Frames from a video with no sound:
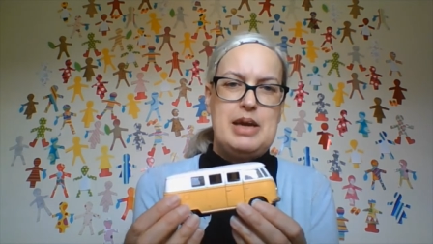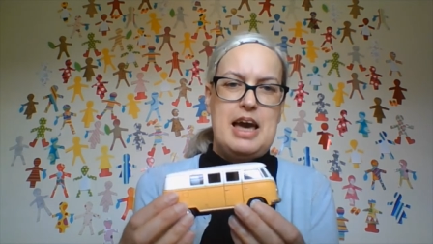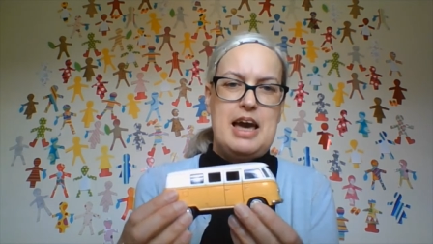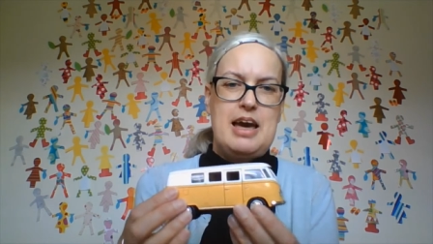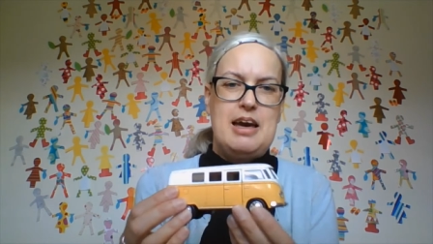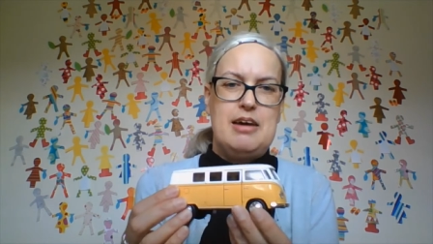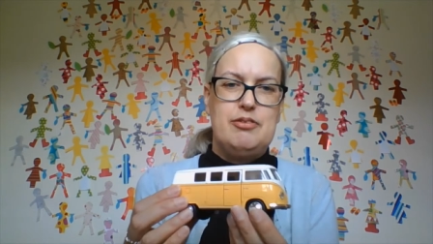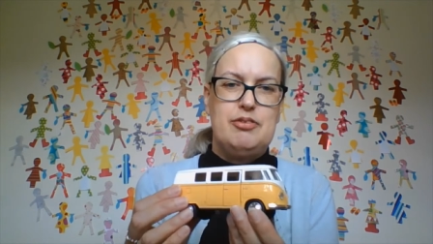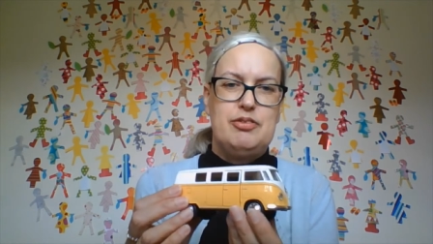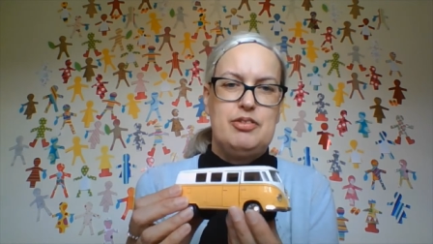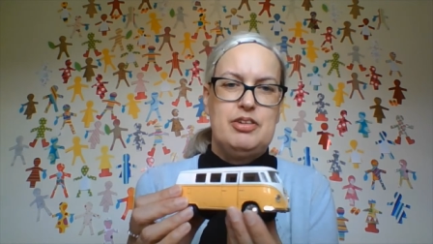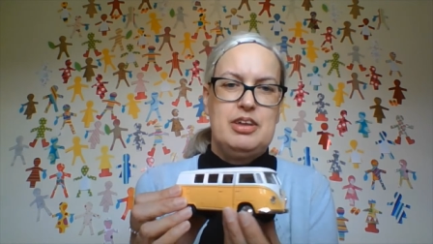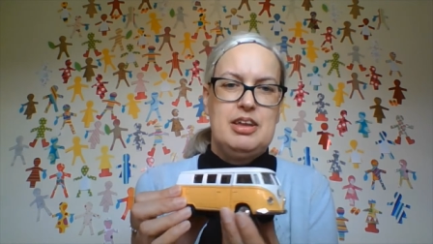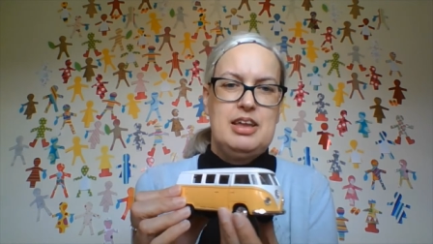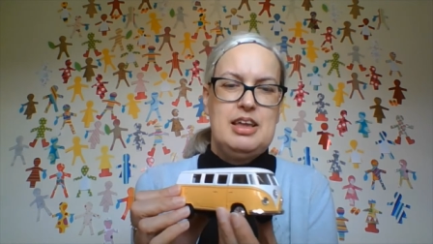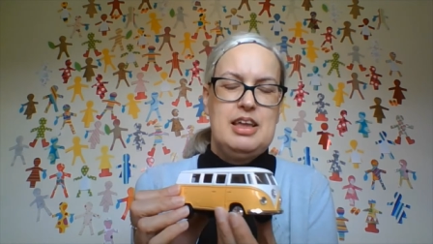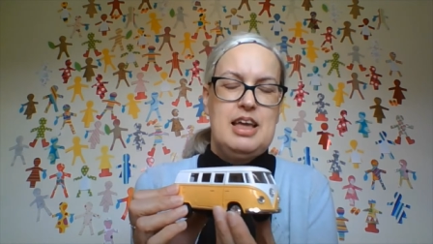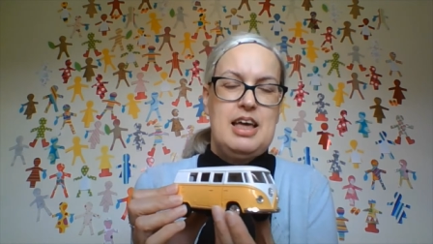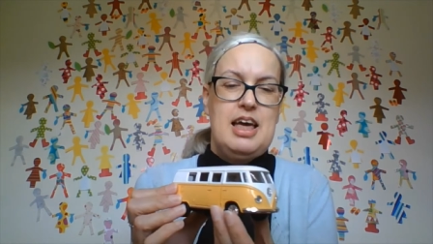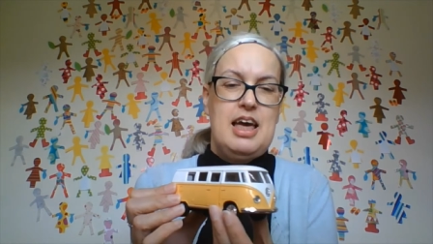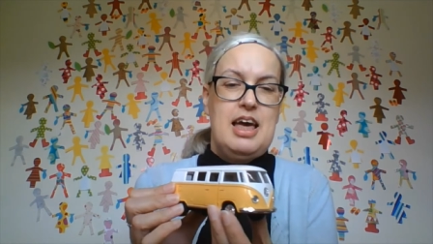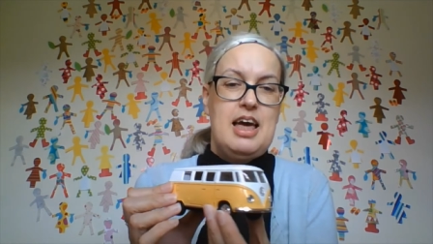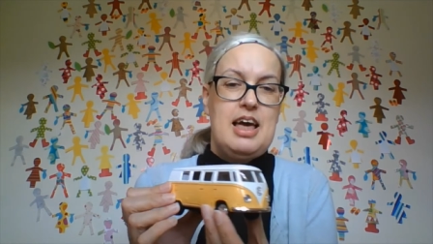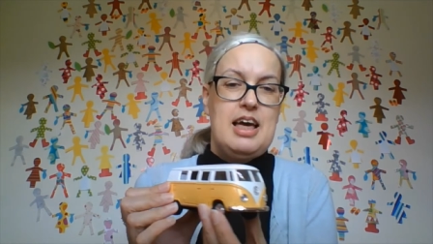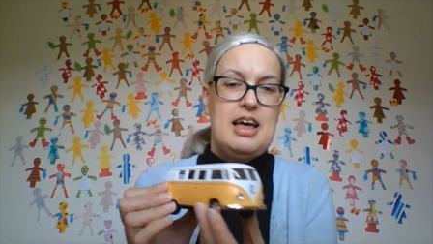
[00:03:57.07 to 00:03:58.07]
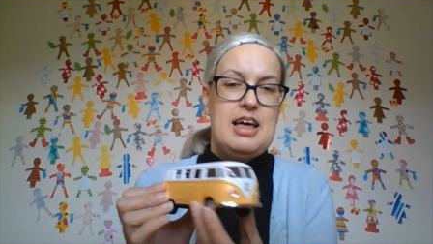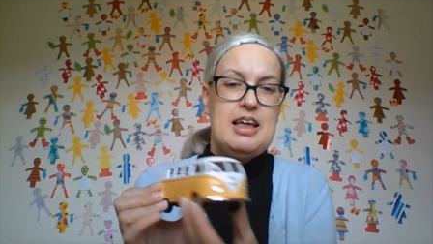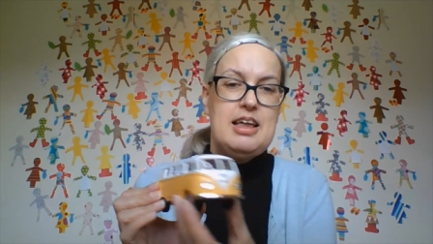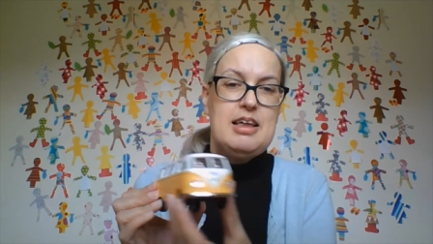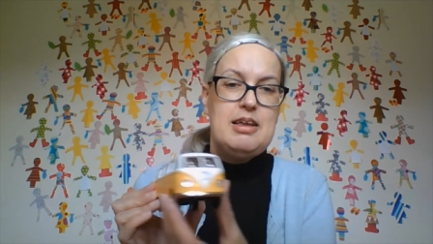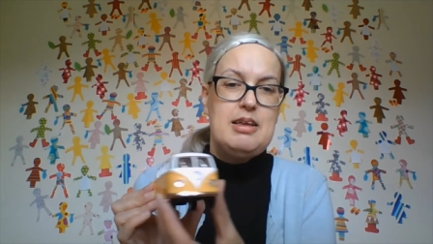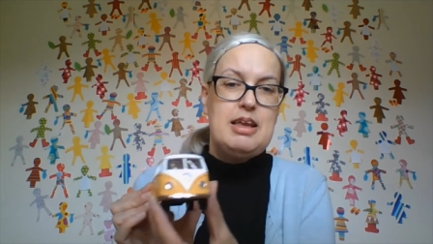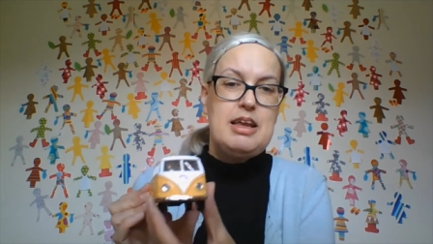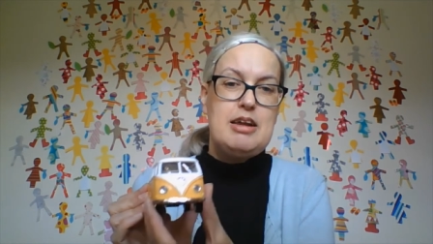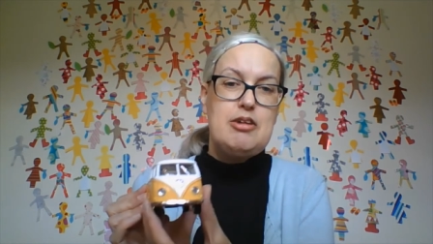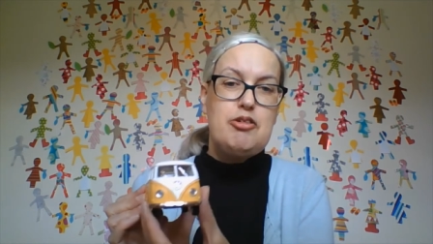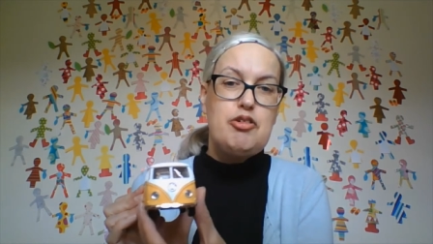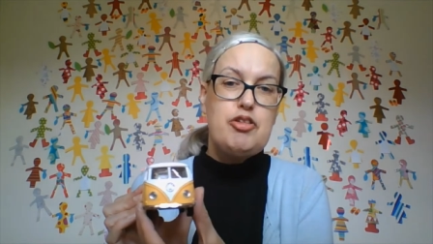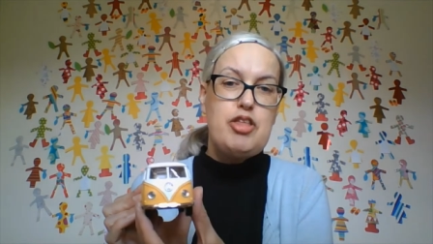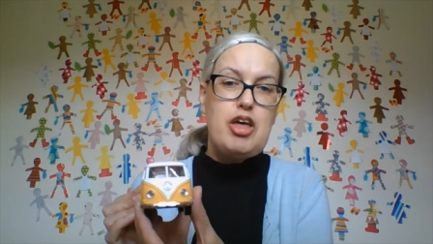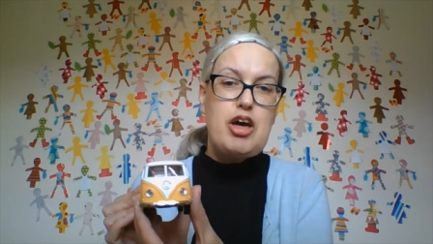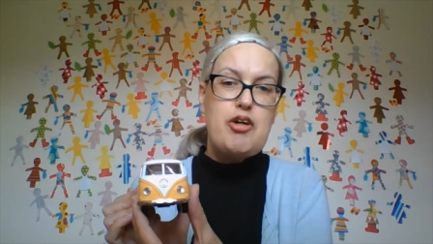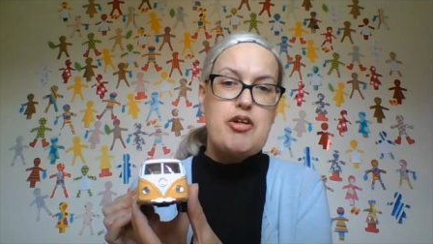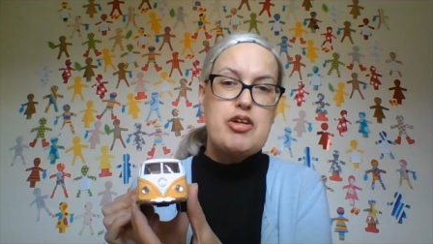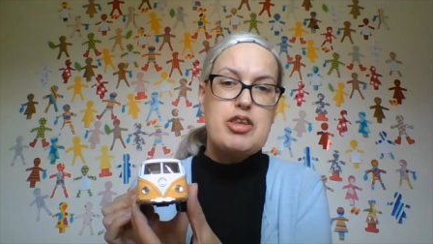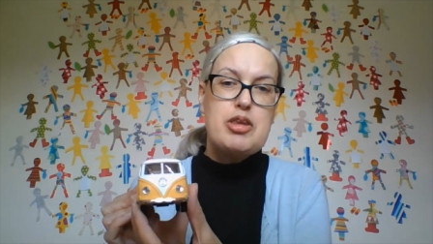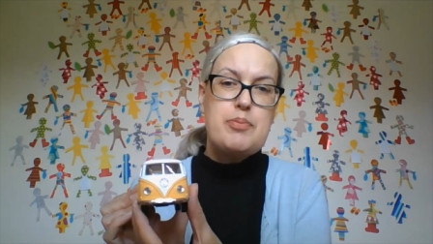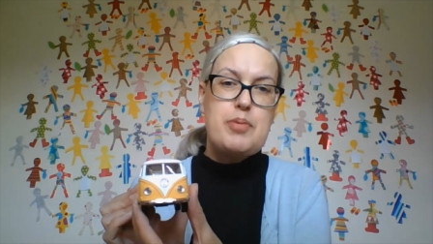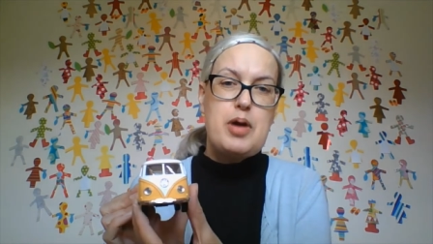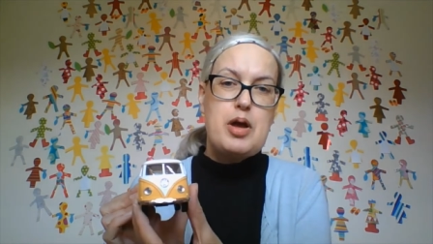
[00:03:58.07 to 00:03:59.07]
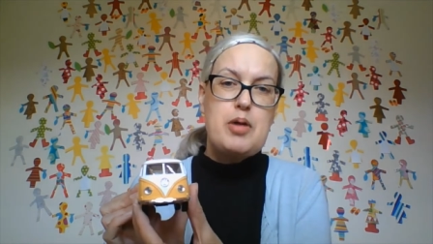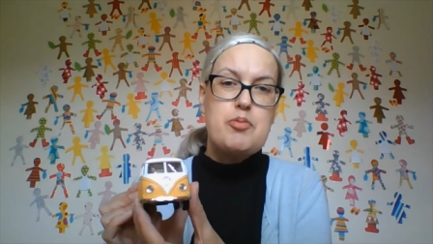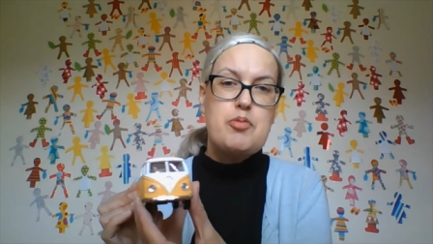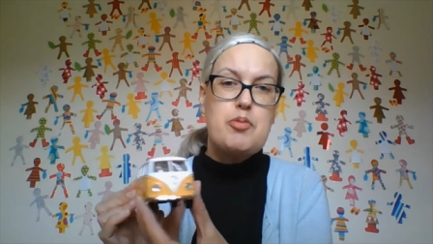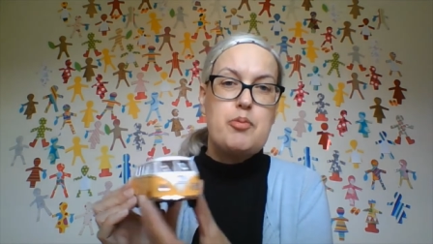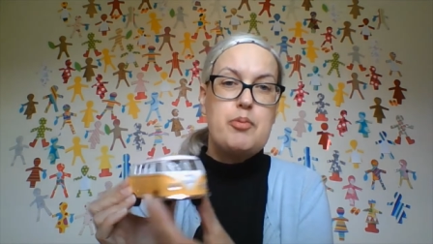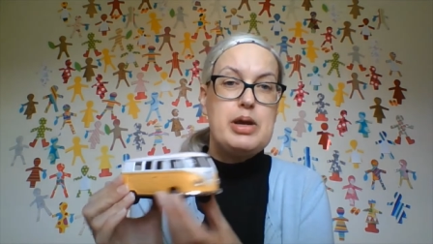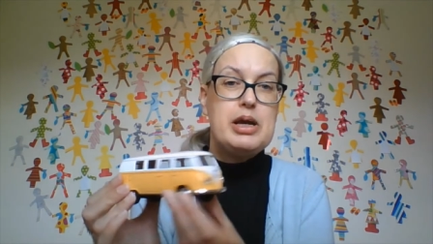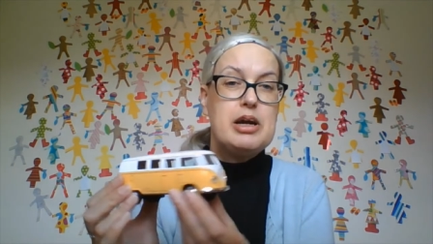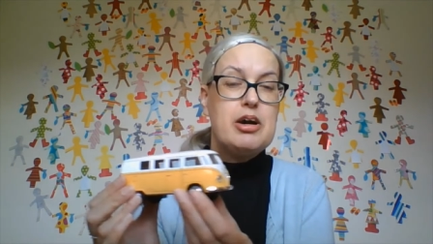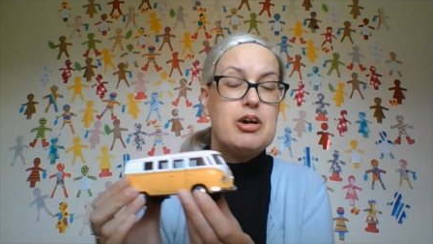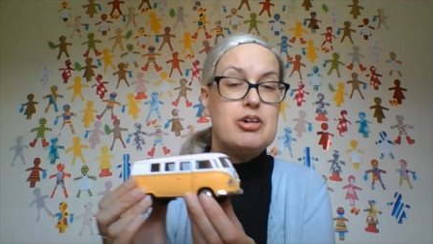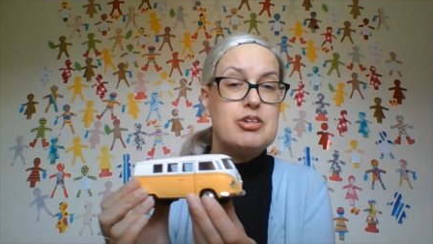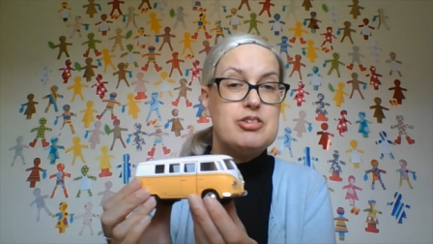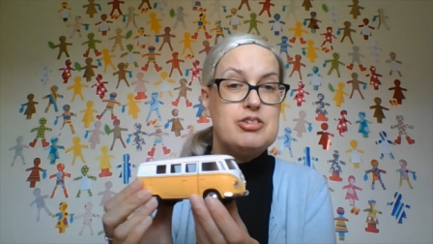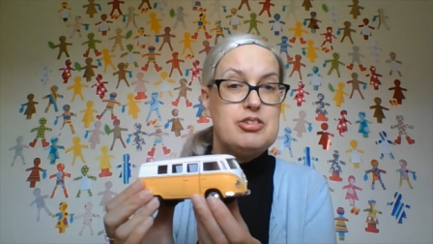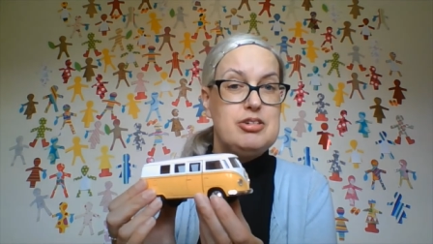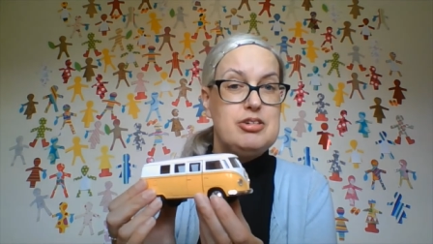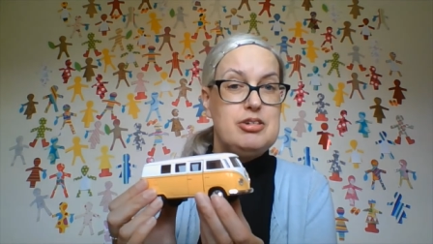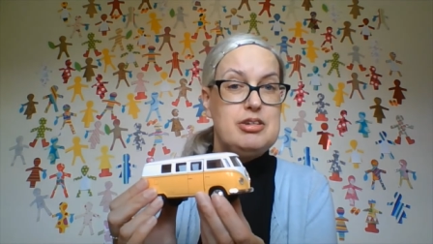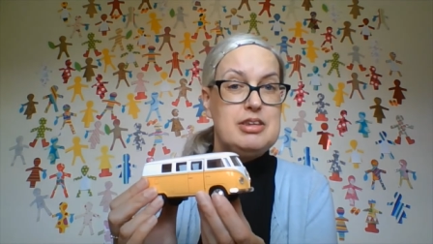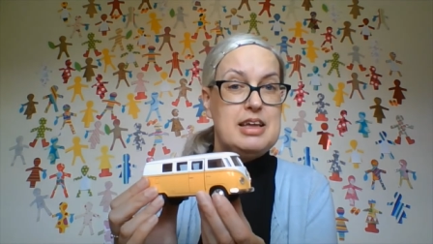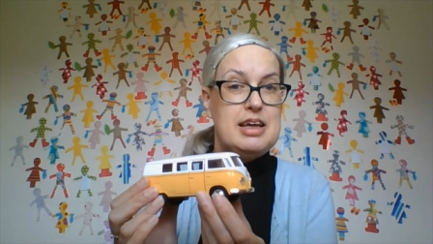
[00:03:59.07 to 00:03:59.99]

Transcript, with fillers: have. And although at the moment we can't do